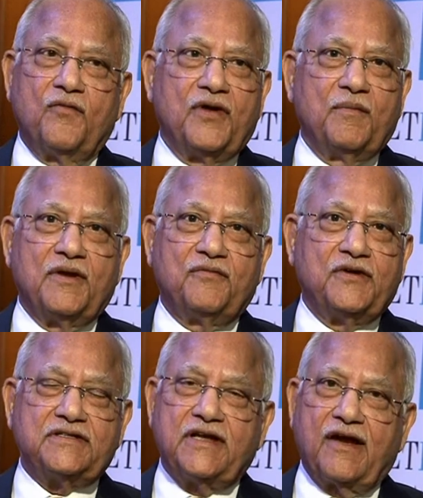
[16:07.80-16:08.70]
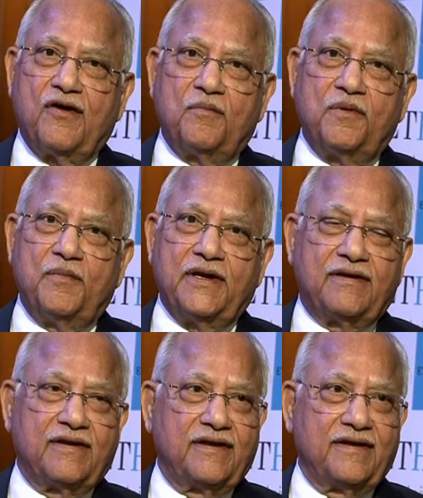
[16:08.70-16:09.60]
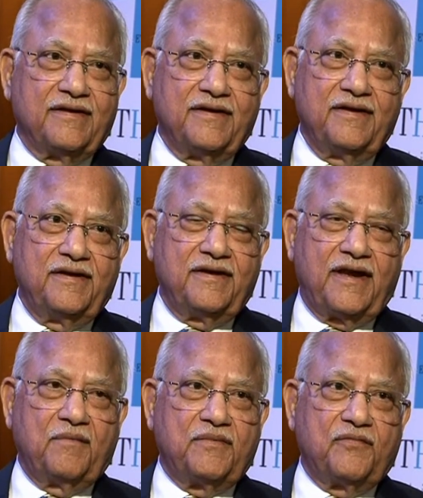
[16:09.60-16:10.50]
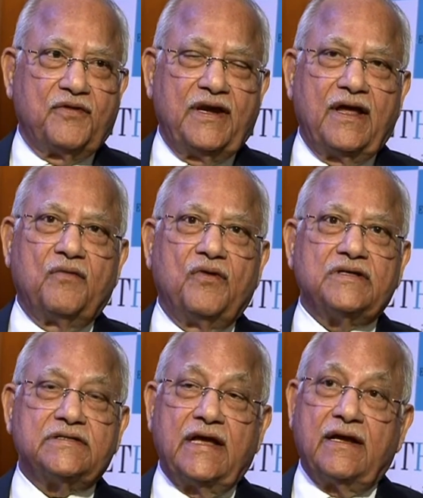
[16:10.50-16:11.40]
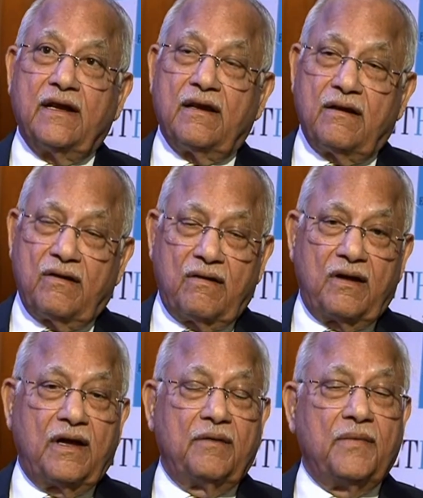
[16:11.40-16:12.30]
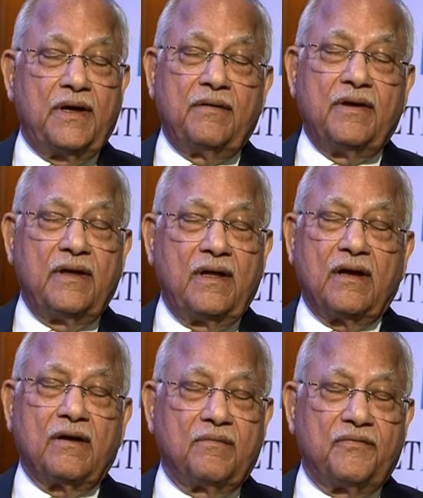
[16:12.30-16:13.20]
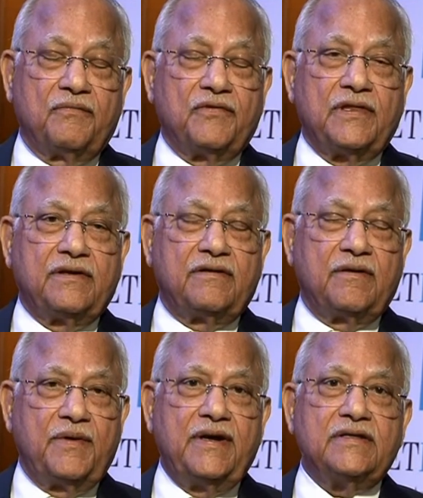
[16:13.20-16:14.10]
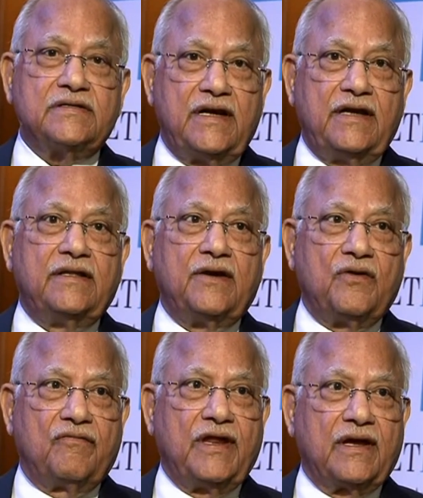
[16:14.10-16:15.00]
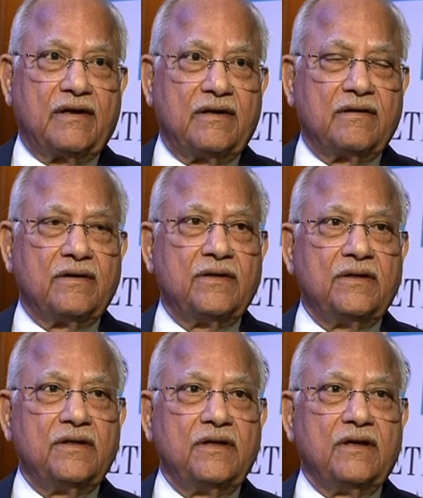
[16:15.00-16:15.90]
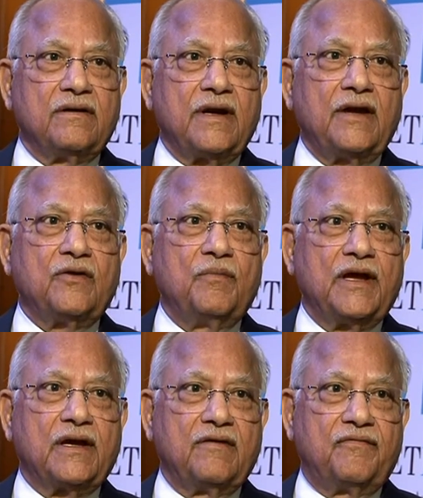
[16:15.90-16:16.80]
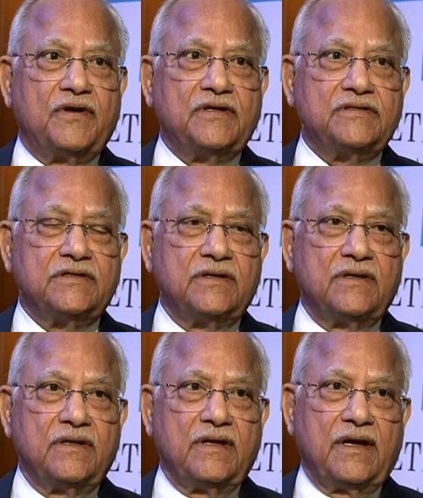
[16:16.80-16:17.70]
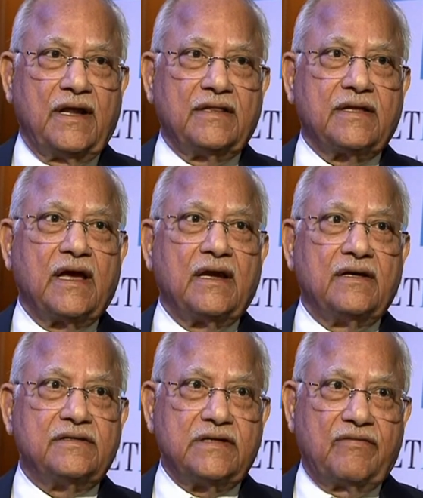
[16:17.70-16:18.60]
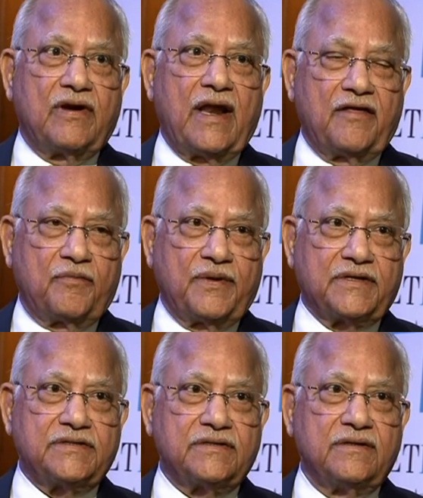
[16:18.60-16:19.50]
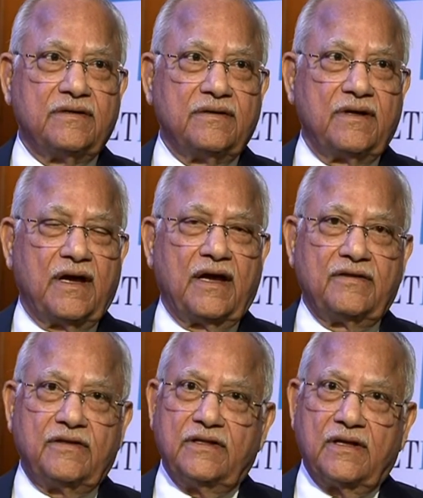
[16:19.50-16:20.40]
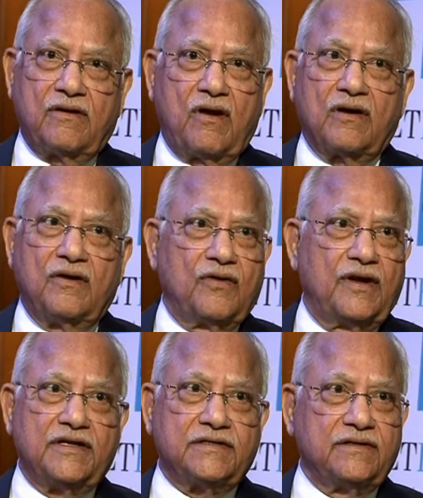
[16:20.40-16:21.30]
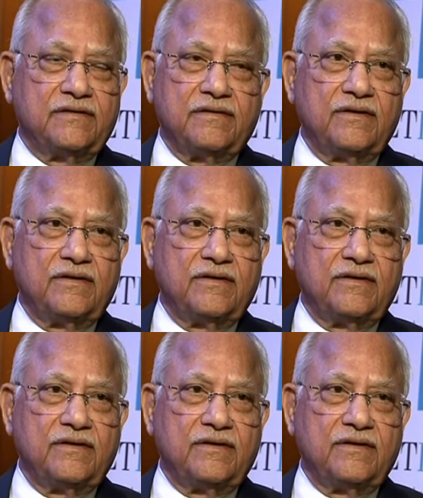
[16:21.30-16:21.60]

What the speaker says: you very much. First, I compliment Times of India, who has taken a lot, for the tremendous lead that you have taken in trying to make a difference in healthcare in several aspects. I see that organ donation,